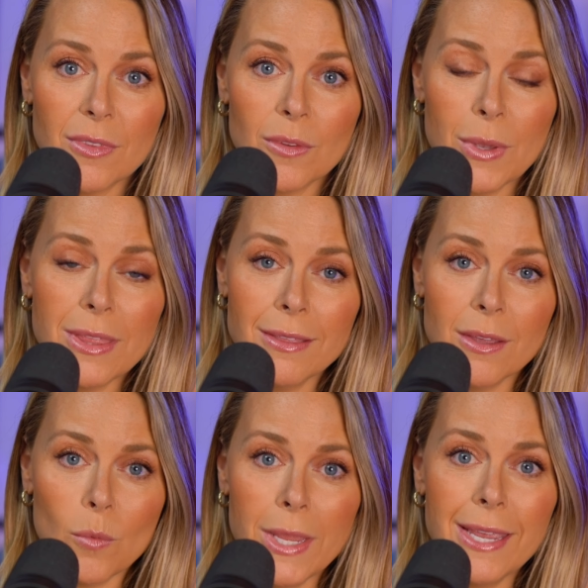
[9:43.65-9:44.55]
We think
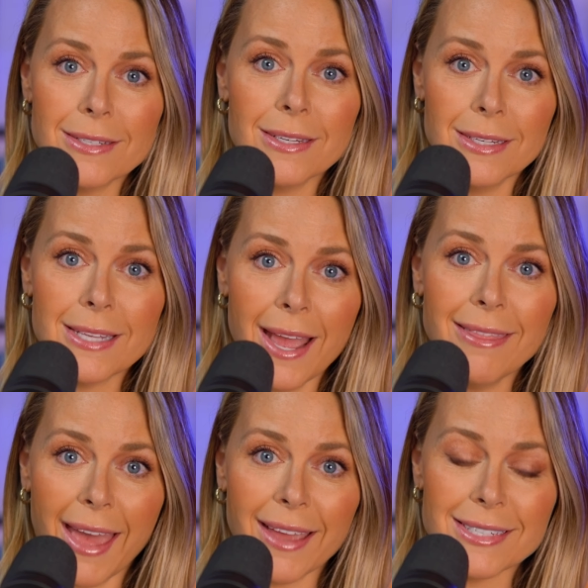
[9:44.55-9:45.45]
that we get to decide
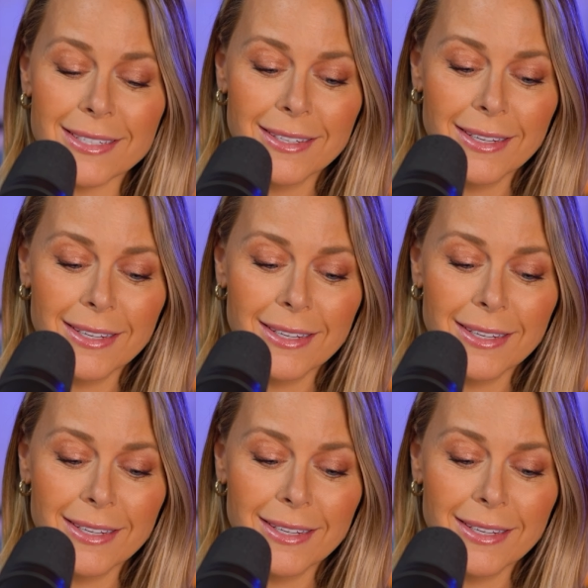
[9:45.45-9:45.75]
that.